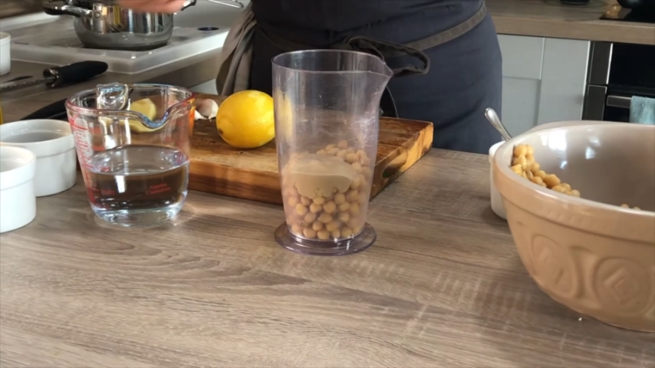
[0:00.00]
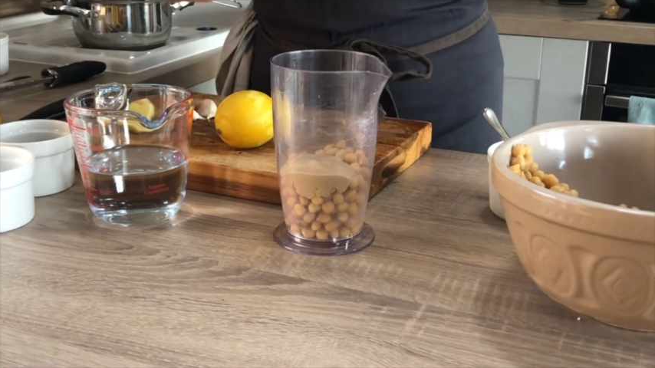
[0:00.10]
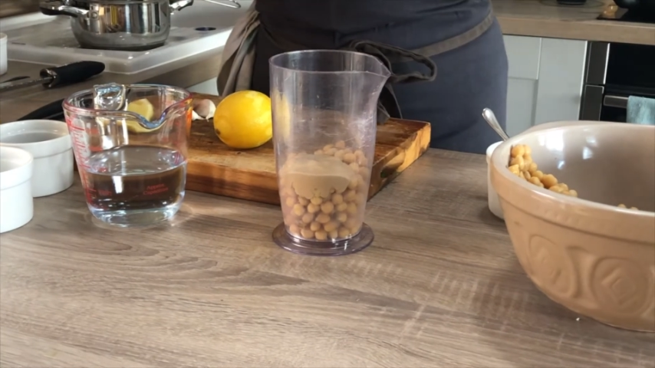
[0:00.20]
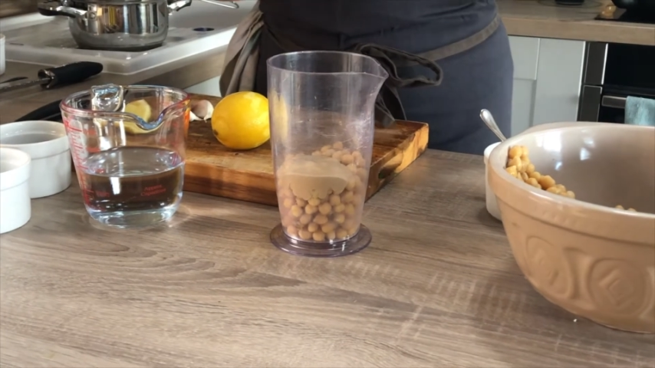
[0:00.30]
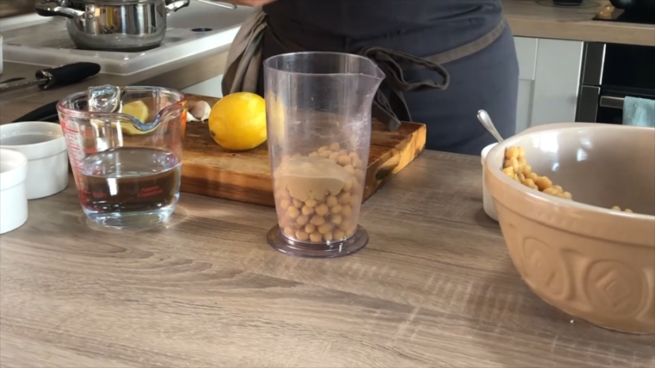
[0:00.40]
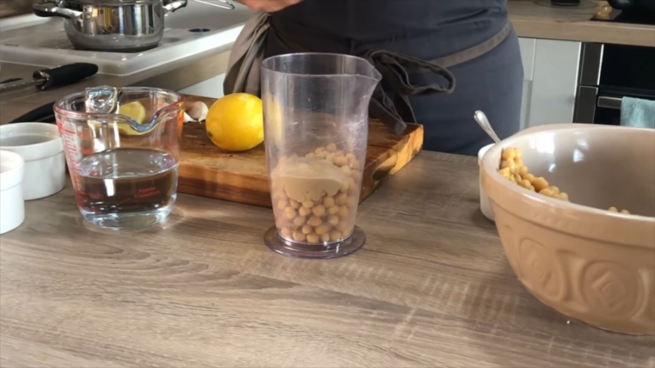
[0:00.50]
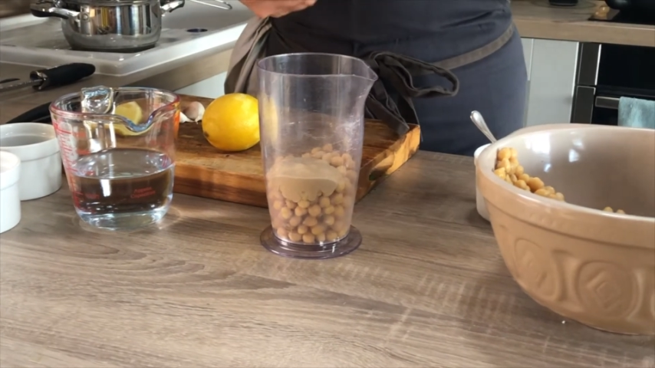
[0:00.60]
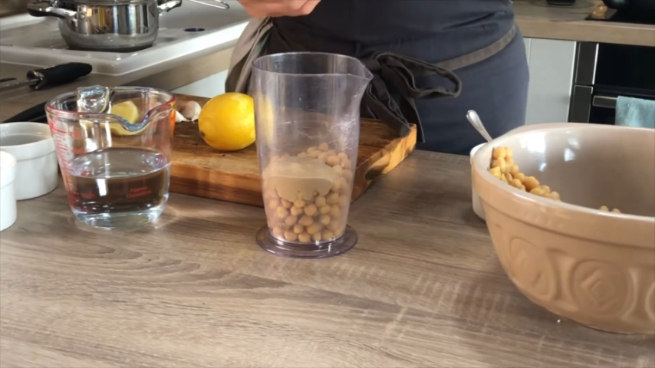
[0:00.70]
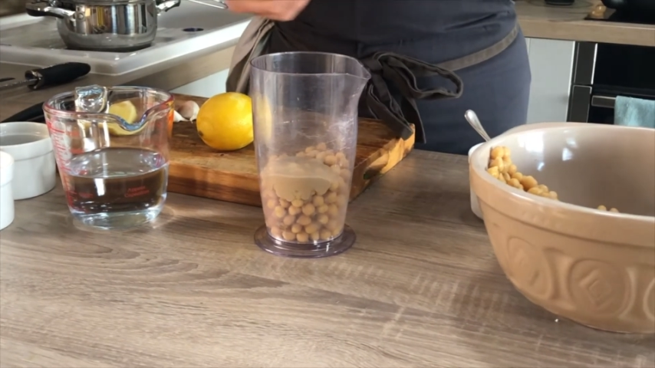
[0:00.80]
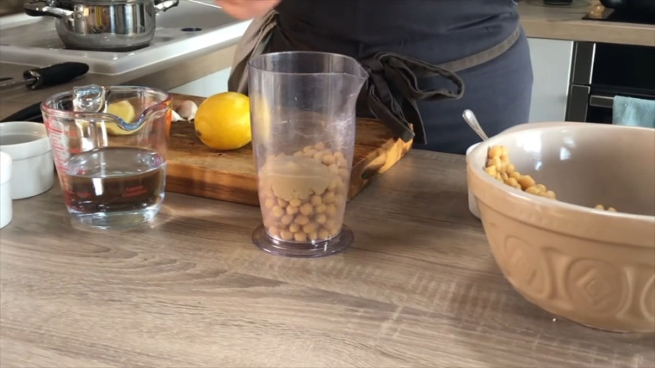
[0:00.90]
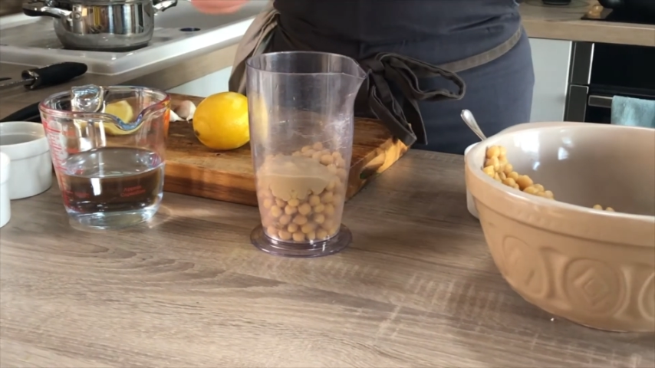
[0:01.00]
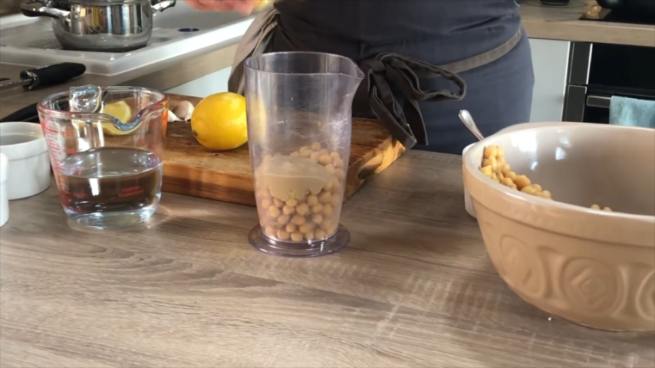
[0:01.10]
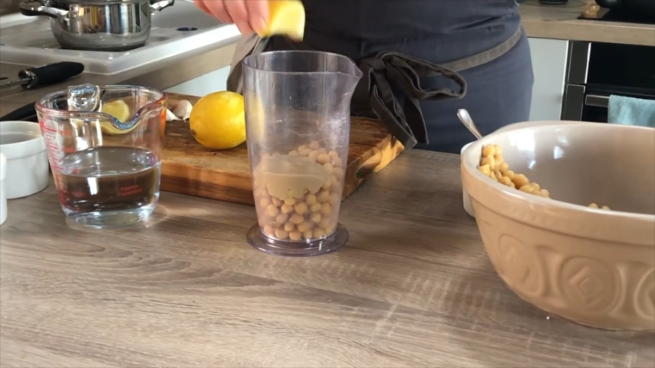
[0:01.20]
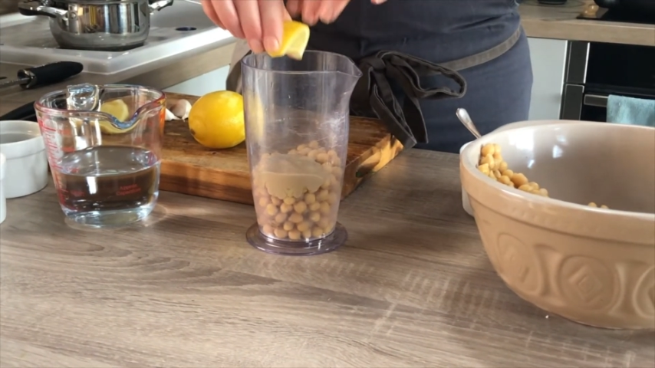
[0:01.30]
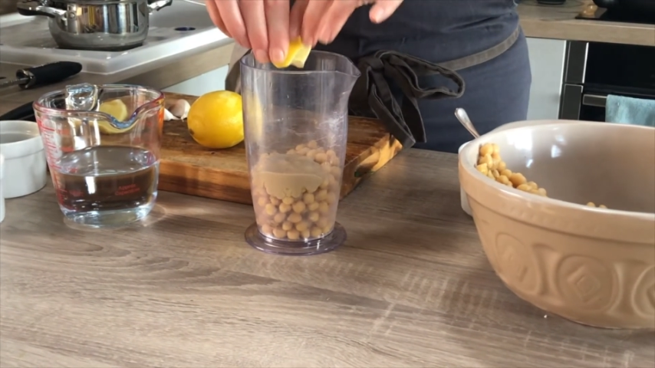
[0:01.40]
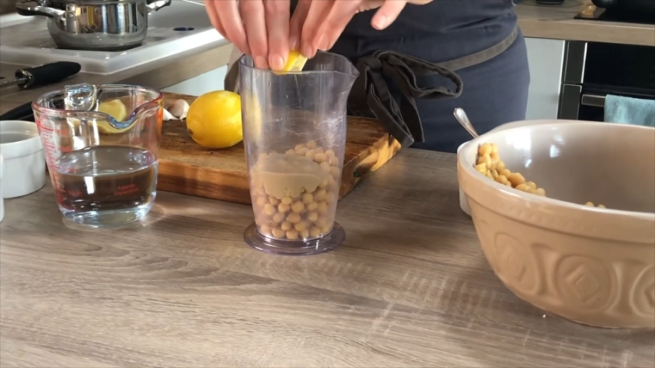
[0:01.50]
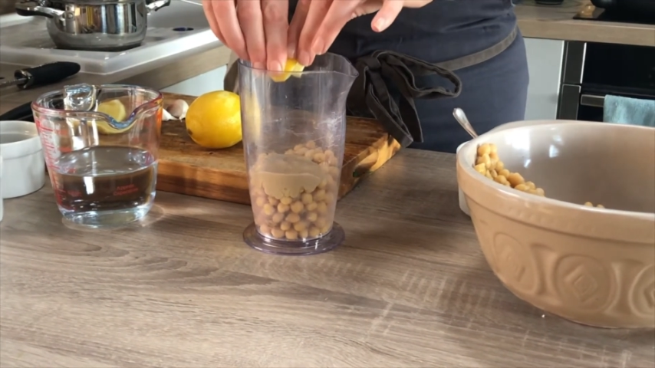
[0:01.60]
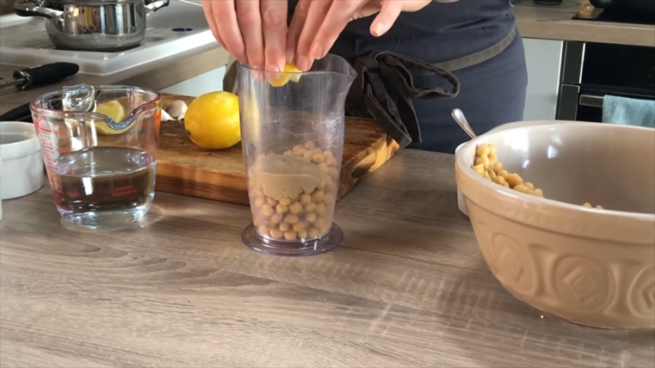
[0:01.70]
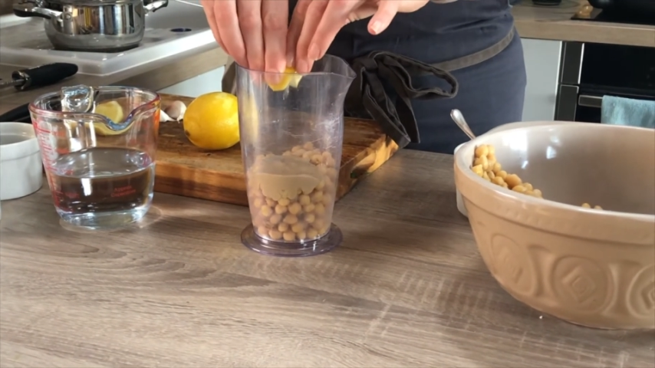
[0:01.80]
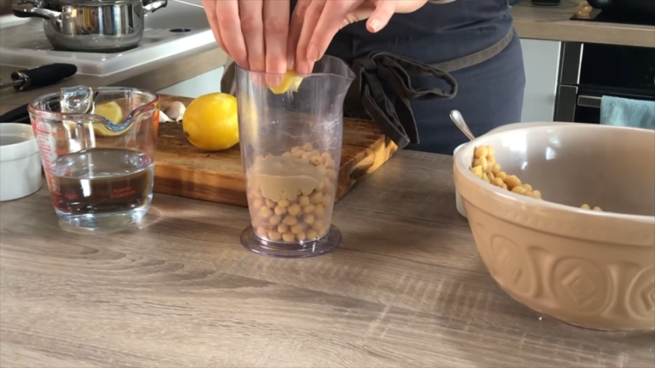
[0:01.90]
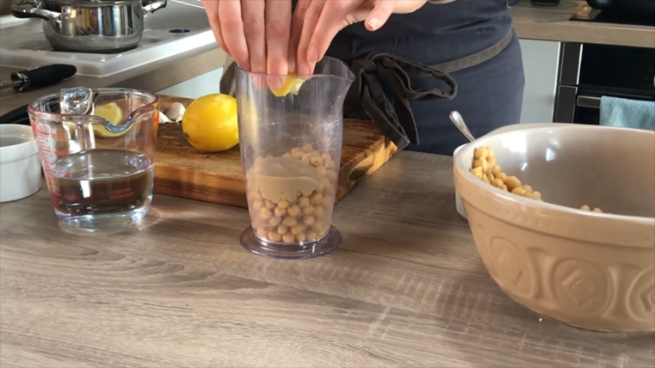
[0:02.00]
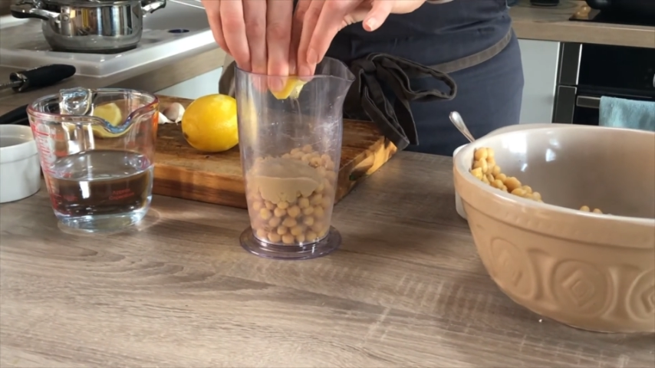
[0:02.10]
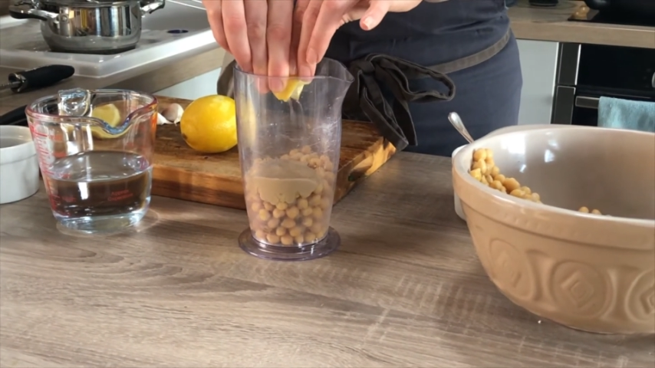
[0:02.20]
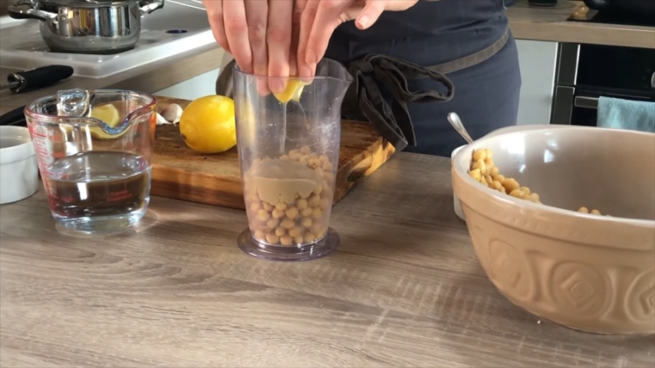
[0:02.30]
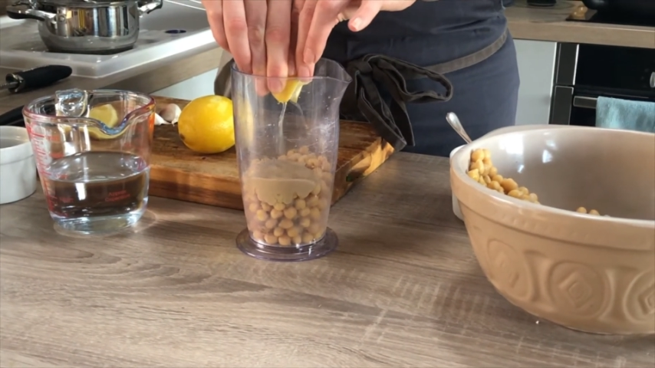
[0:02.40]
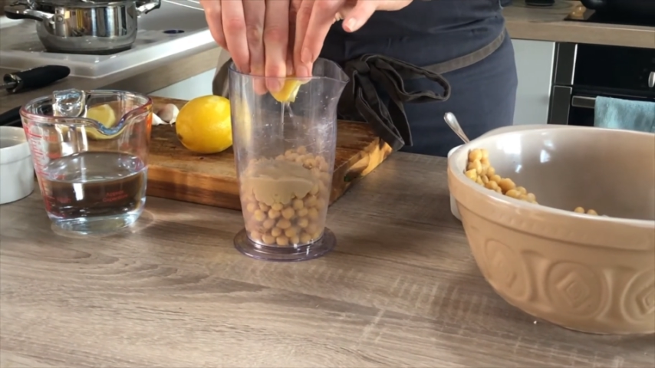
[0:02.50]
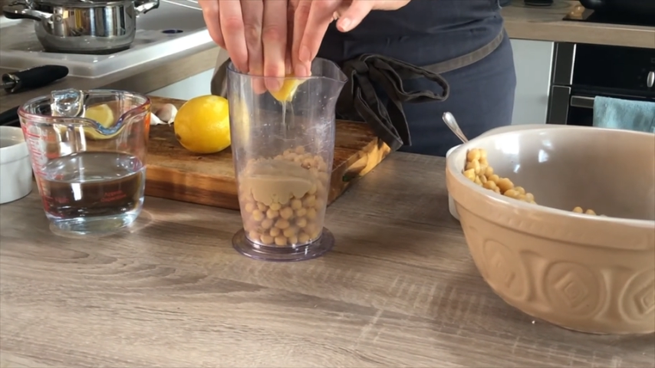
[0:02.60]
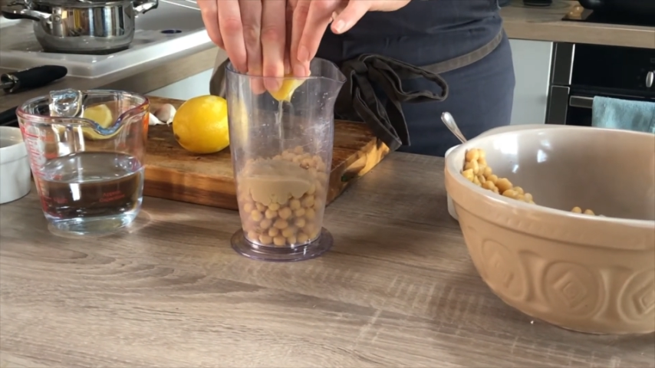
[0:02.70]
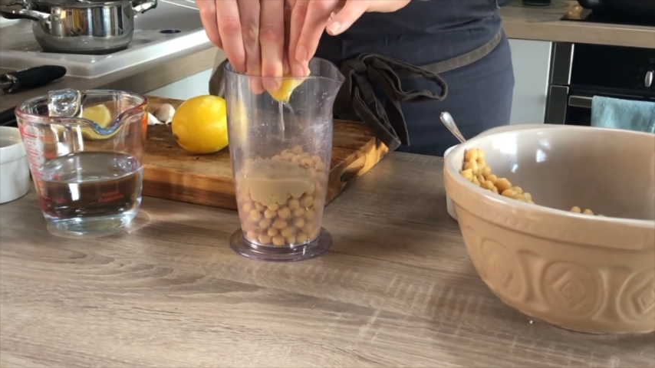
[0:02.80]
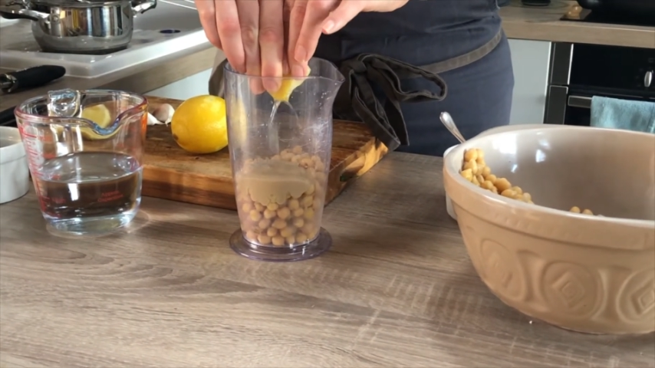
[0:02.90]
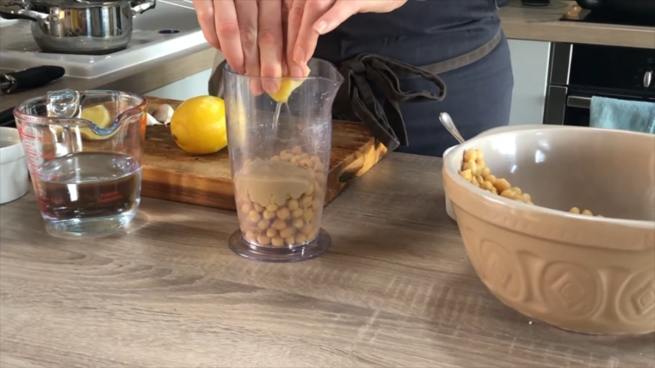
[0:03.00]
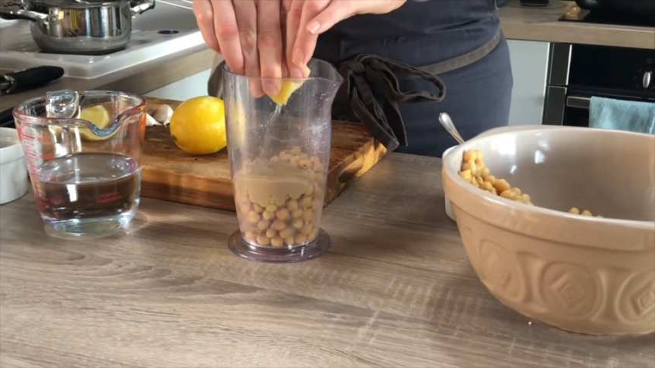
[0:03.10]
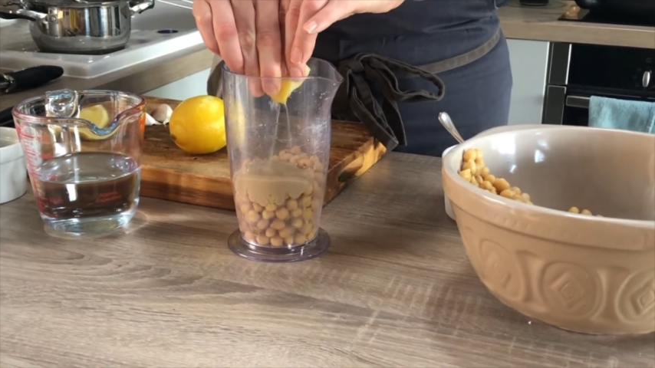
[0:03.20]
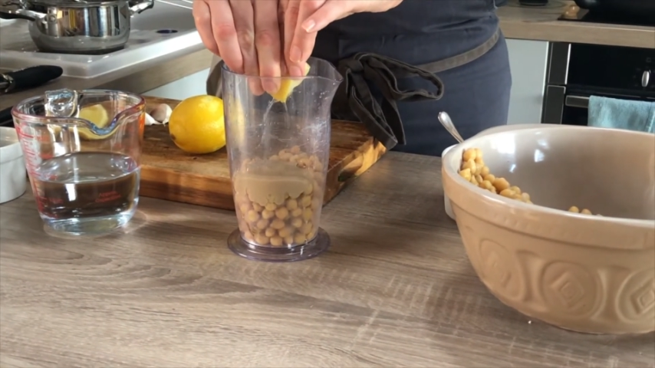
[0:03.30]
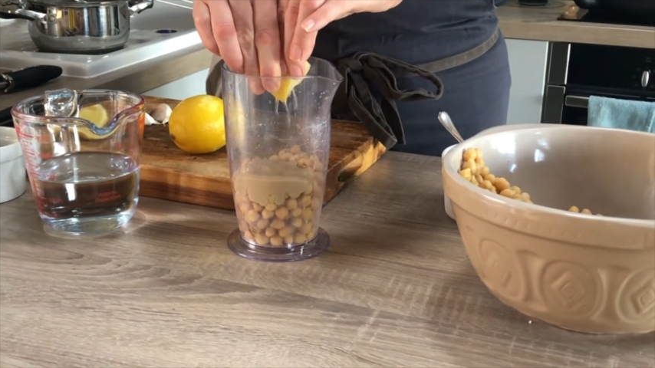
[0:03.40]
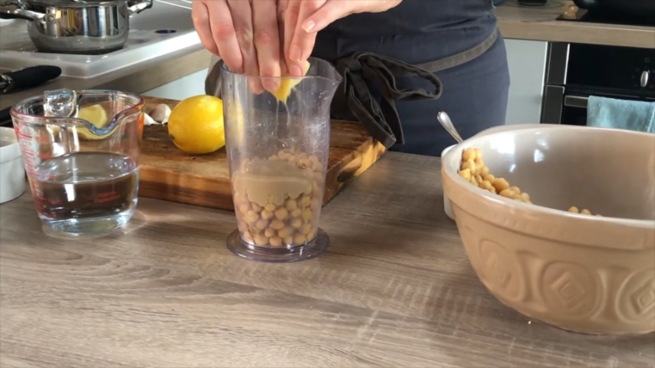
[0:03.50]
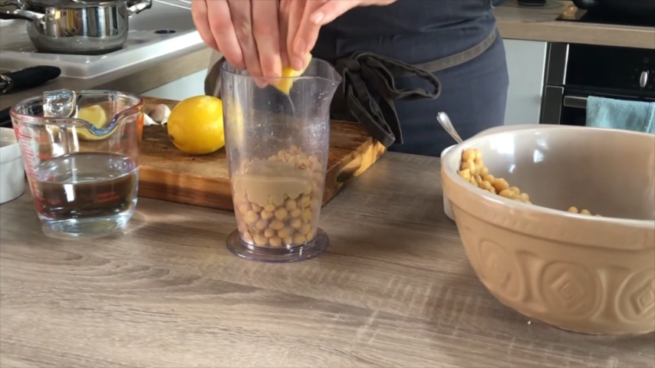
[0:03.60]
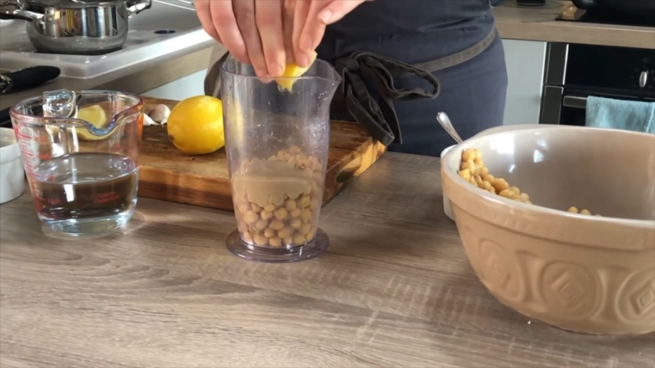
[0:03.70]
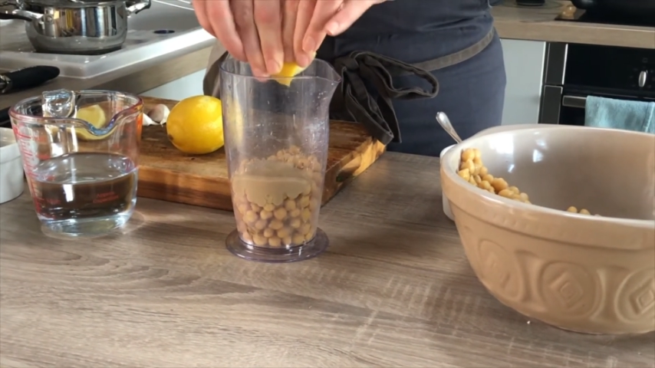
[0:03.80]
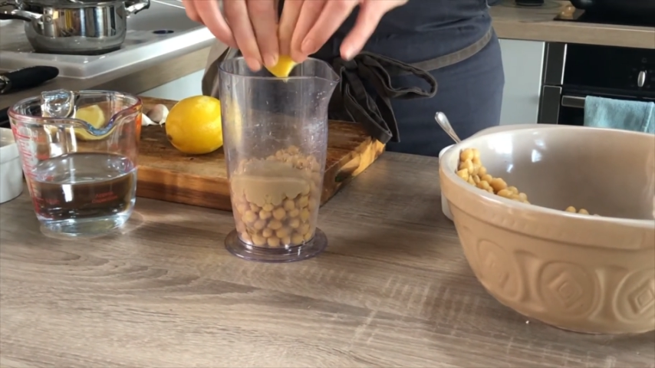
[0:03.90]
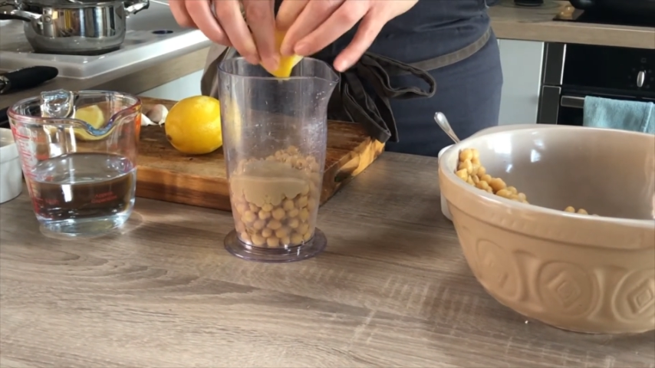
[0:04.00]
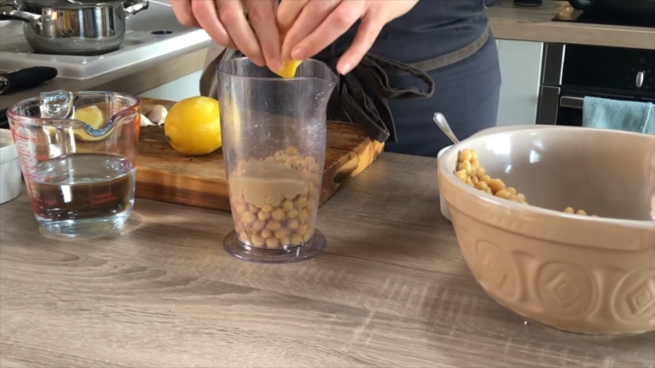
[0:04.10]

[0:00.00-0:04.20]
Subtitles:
Nobody's mouth can be seen.